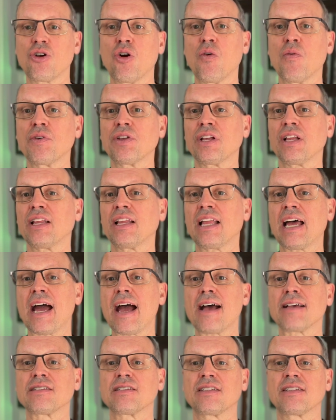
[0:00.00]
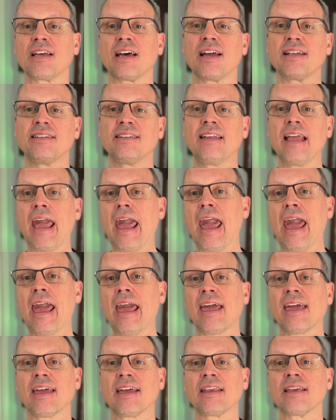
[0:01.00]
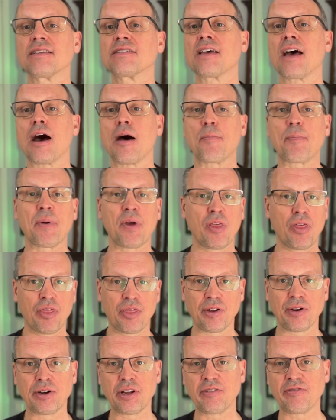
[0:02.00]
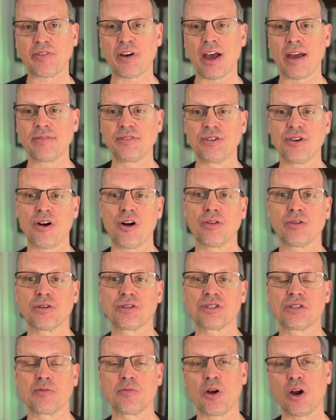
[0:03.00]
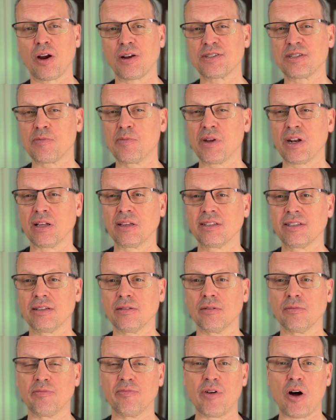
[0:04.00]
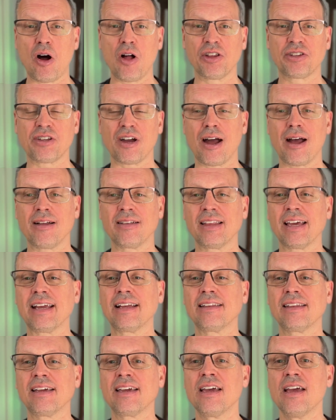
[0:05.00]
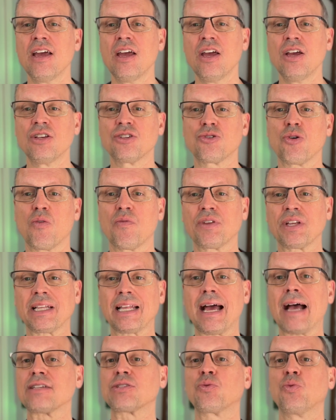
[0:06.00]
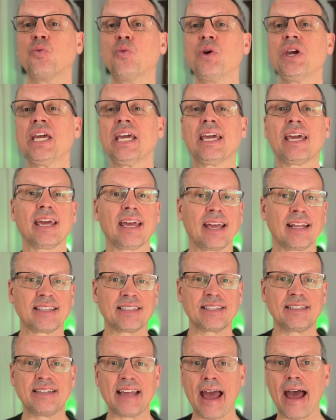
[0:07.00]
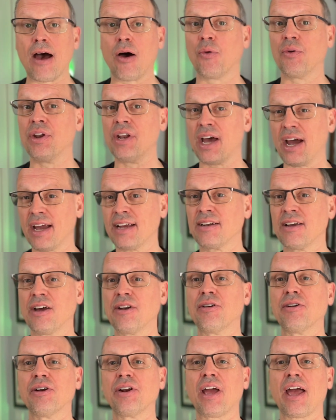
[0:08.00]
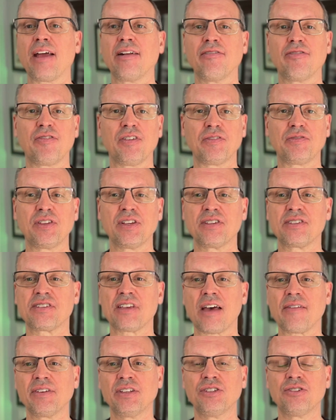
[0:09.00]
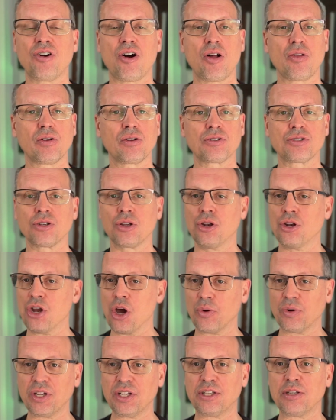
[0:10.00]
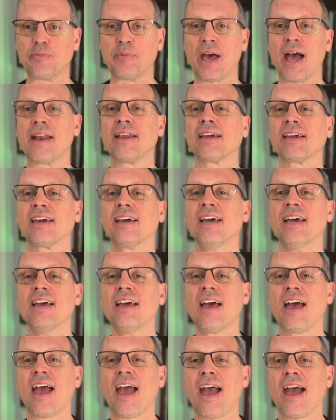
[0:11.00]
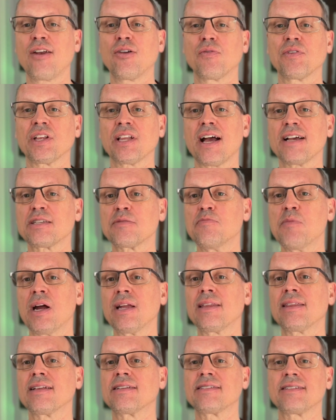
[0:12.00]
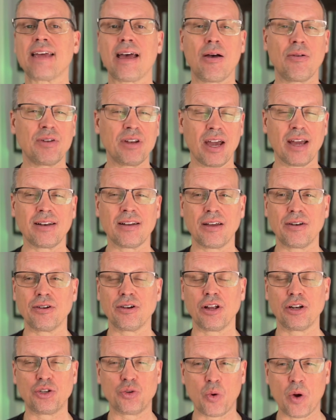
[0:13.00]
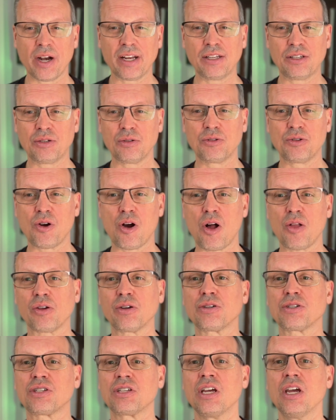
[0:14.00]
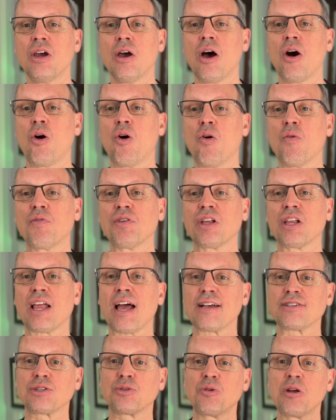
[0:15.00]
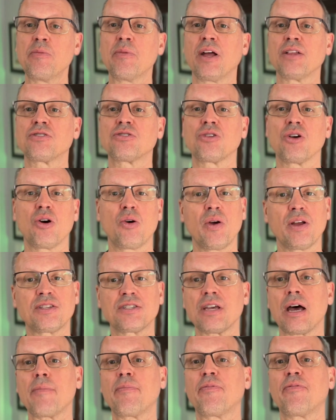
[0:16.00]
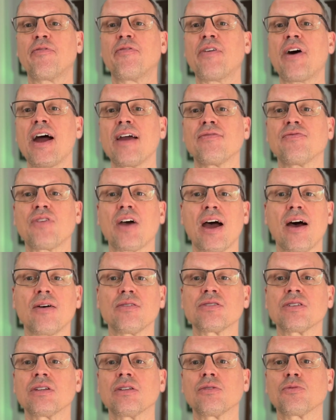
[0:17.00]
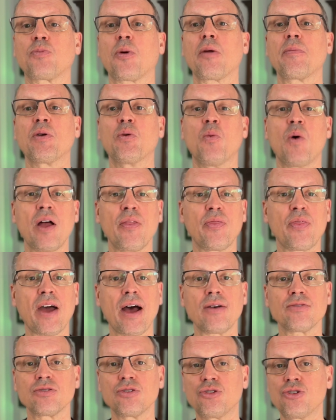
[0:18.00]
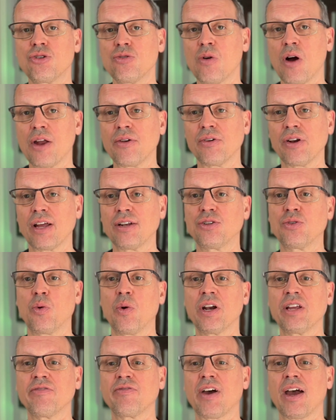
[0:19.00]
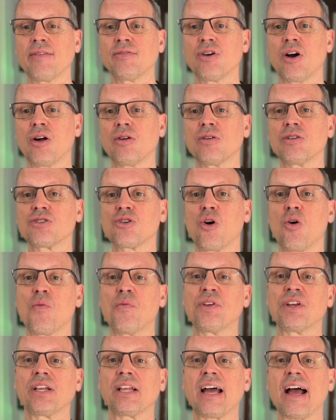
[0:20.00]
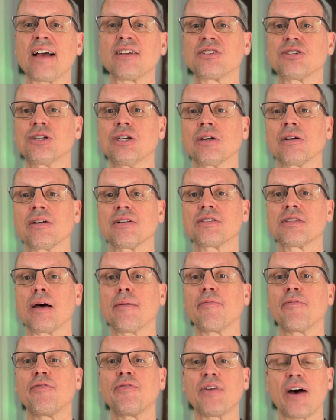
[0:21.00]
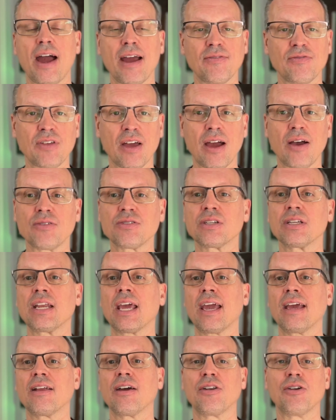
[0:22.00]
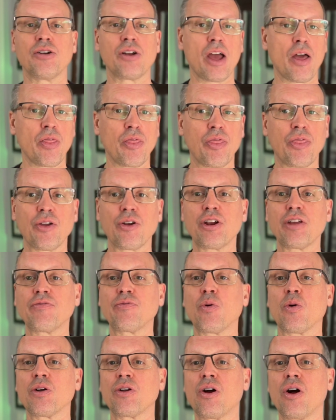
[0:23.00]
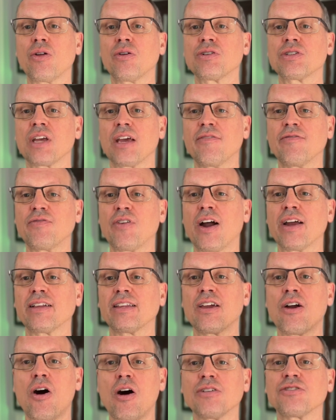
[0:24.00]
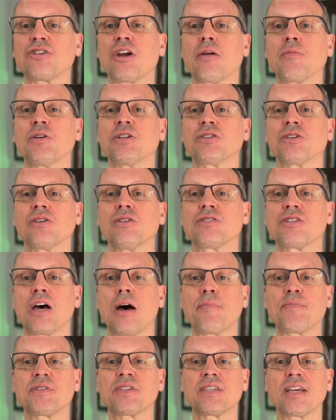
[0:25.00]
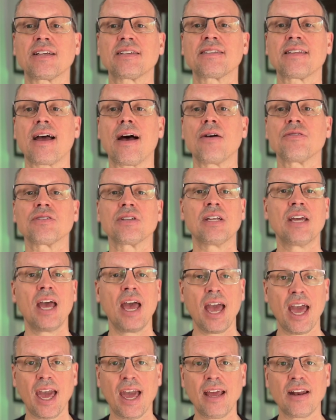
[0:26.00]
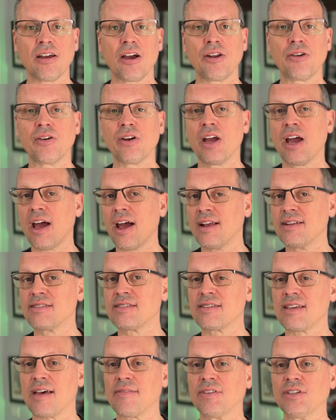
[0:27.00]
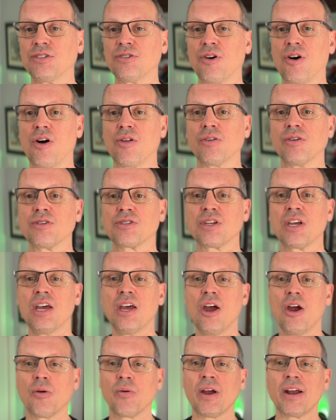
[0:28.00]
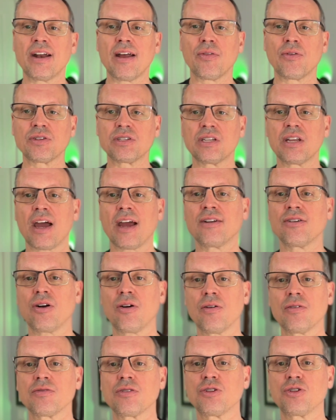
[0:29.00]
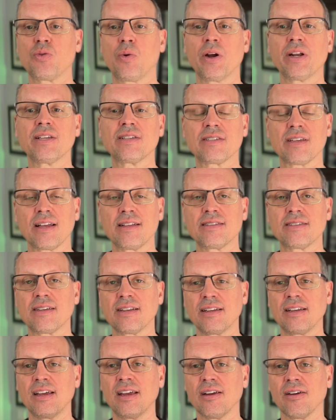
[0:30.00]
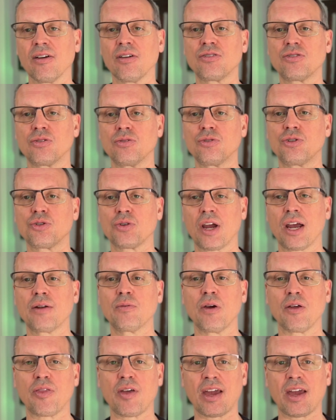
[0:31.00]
Over the last day, it is up $35. The markets have been a little volatile lately. So over the last week, it's down $957. No need to panic. And over the last month, it's down $922. Over the last 3 months, though, it's up $1,225. Over the last year, it's up $5,834. And finally, all-time returns up $6,807. Right now, there's $9.20 in here to trade with.